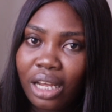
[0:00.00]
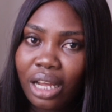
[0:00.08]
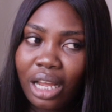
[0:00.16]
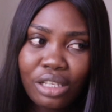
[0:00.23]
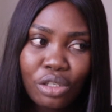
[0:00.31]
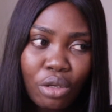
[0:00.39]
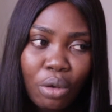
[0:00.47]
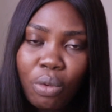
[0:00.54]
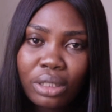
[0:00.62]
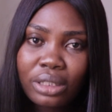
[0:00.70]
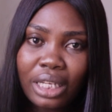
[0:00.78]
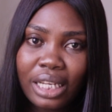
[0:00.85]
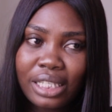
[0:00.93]
I saw
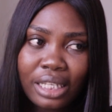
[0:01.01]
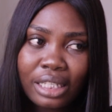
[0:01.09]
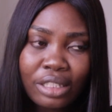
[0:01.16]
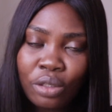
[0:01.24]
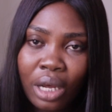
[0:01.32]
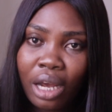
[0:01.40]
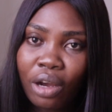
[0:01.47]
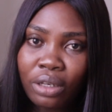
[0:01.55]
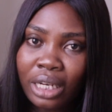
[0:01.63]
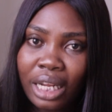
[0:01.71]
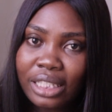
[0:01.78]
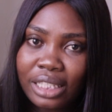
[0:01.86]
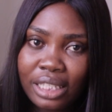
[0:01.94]
what they sent to her on
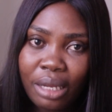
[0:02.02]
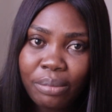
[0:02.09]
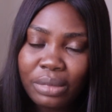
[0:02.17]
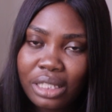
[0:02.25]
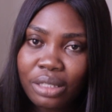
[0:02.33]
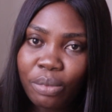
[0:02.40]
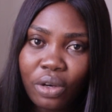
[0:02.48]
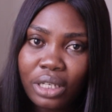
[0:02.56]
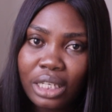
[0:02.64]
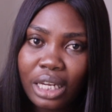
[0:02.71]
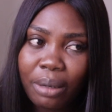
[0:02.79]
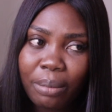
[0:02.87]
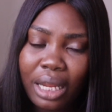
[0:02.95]
her DM this
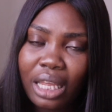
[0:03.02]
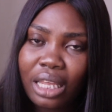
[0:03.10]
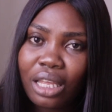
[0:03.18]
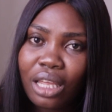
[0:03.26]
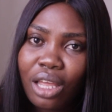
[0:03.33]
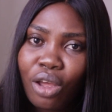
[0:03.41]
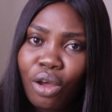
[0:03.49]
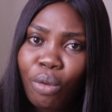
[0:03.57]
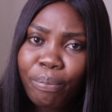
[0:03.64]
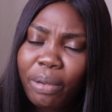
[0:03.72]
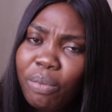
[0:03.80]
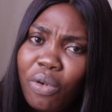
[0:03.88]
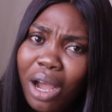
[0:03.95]
morning. I'm like,
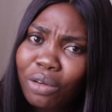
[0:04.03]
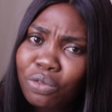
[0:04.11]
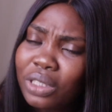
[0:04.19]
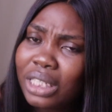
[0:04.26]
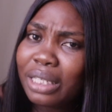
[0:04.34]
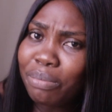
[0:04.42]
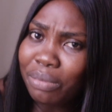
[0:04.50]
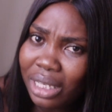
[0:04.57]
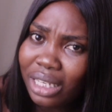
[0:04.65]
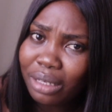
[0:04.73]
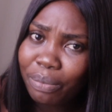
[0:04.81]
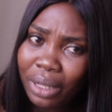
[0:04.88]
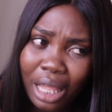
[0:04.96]
people are really
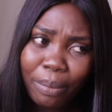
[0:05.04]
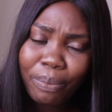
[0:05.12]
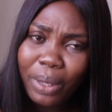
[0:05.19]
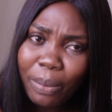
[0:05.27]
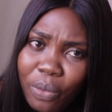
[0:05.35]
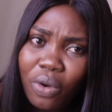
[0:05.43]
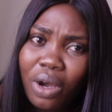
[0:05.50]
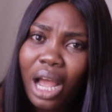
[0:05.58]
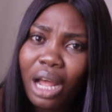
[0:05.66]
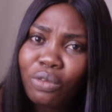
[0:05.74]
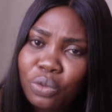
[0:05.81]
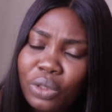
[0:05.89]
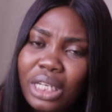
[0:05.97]
mean. Like, people
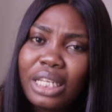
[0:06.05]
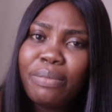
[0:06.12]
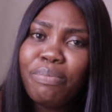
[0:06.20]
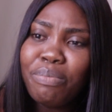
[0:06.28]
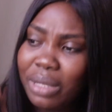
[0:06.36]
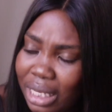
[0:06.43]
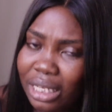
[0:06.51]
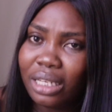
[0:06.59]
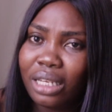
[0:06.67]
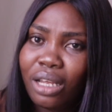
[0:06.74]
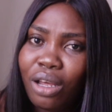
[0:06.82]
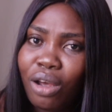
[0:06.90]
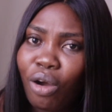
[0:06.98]
are really mean
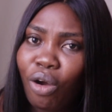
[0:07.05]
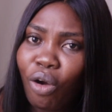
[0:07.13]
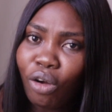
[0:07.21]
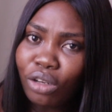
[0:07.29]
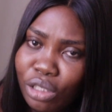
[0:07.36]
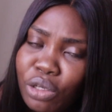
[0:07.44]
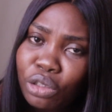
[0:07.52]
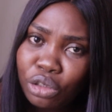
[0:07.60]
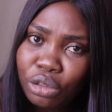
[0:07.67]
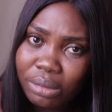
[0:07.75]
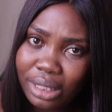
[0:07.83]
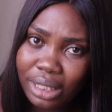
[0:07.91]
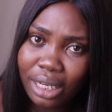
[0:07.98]
on social
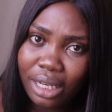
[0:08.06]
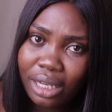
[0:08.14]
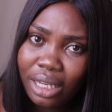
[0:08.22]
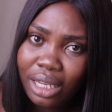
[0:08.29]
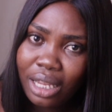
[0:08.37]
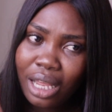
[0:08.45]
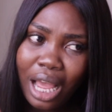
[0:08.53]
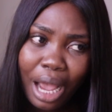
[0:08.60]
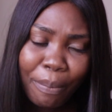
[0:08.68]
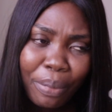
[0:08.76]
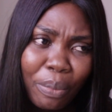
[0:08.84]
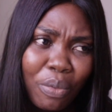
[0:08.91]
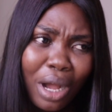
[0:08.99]
media.
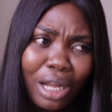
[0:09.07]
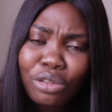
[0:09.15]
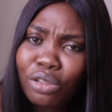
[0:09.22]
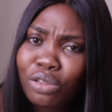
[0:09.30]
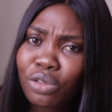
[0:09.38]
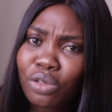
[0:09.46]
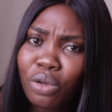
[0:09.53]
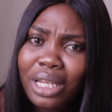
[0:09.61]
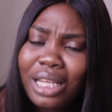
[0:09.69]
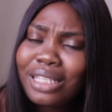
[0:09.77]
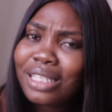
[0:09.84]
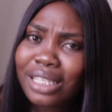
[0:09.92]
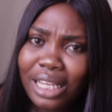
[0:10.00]
And people are just so
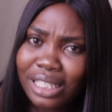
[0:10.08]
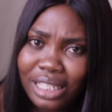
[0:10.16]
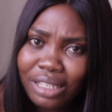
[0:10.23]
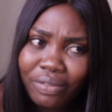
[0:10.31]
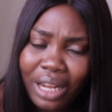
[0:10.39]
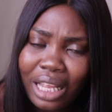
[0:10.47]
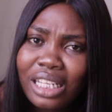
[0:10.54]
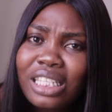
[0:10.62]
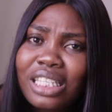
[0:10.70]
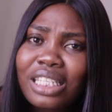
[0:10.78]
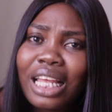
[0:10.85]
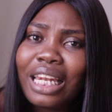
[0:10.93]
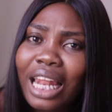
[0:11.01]
insensitive. Like, this
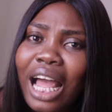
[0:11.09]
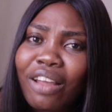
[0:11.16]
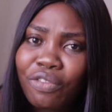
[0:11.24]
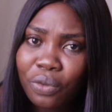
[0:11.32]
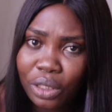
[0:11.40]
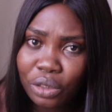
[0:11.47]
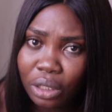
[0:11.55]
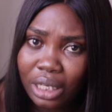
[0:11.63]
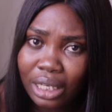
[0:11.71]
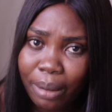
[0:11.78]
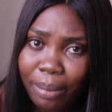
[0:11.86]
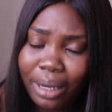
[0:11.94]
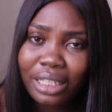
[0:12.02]
is a life we're talking
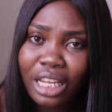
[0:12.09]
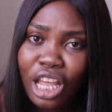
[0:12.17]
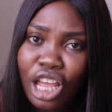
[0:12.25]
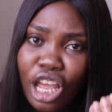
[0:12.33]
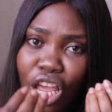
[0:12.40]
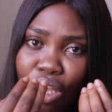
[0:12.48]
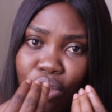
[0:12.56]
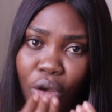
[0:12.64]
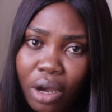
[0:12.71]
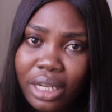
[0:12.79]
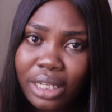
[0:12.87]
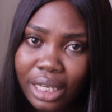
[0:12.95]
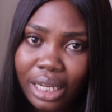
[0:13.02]
about. A
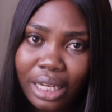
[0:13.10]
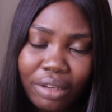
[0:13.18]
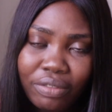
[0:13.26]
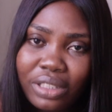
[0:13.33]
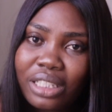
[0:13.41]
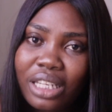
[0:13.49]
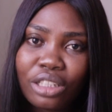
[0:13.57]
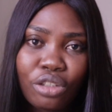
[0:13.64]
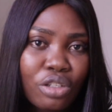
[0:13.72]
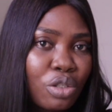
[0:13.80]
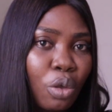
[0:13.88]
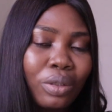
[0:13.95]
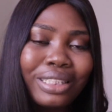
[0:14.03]
young girl life. This girl
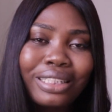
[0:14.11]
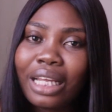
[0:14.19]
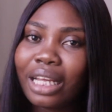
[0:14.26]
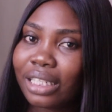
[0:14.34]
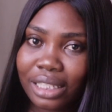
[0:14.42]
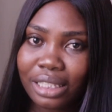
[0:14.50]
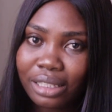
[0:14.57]
just turned 30.